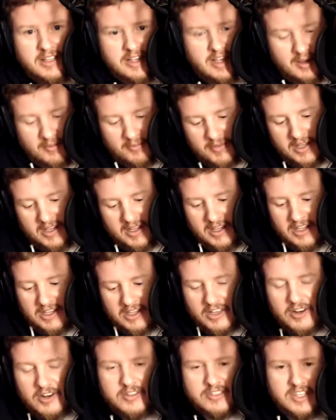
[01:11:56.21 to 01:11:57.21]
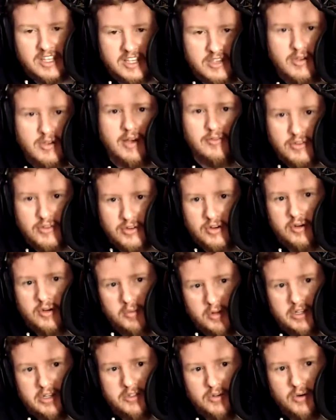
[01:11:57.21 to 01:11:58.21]
Like it's like you have to do your
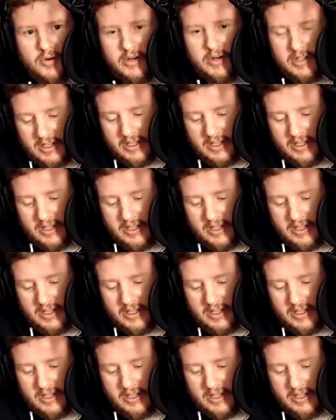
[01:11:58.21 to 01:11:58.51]
obligatory,